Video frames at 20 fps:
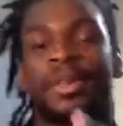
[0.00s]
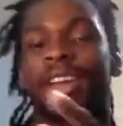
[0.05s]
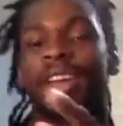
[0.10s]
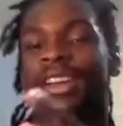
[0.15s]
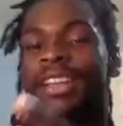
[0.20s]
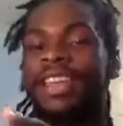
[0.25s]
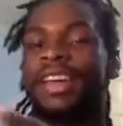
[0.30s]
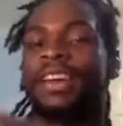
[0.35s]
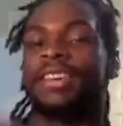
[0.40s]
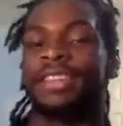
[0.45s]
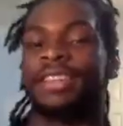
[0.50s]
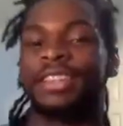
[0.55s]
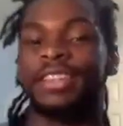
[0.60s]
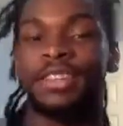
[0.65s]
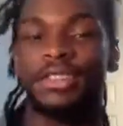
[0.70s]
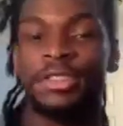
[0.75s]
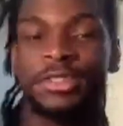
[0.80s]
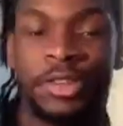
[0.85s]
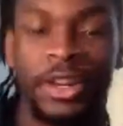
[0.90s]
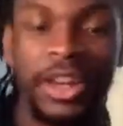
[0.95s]
are clowning their
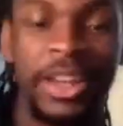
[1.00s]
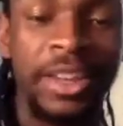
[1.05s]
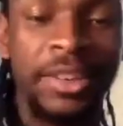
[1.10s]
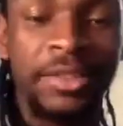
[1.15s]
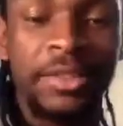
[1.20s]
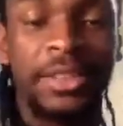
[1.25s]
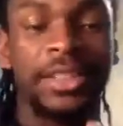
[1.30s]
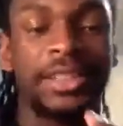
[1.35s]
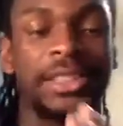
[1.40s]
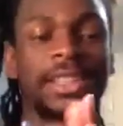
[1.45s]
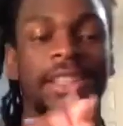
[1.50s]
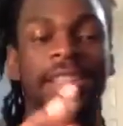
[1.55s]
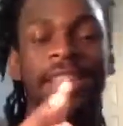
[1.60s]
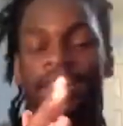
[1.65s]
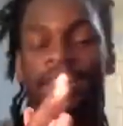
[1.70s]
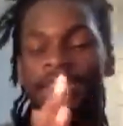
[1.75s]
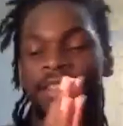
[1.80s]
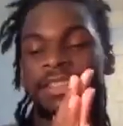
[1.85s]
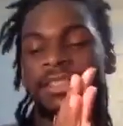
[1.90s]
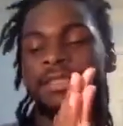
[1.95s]
draft
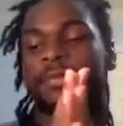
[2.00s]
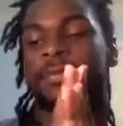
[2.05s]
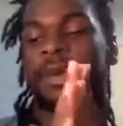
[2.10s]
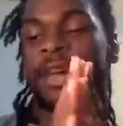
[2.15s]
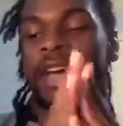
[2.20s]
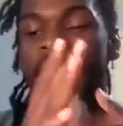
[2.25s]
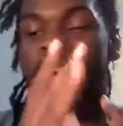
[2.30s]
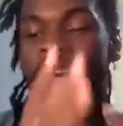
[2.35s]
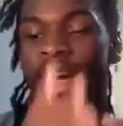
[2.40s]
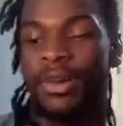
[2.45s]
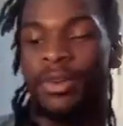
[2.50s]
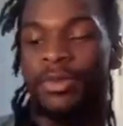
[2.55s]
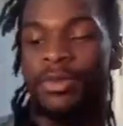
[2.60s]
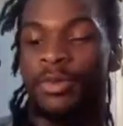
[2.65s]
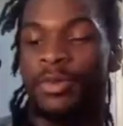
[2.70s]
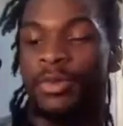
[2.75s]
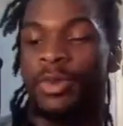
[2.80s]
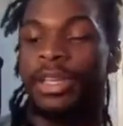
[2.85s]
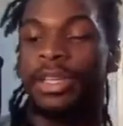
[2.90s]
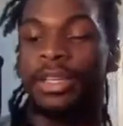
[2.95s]
selections, but I
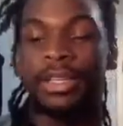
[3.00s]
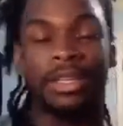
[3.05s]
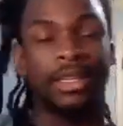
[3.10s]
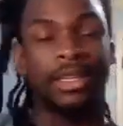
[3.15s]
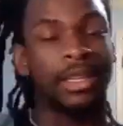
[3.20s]
really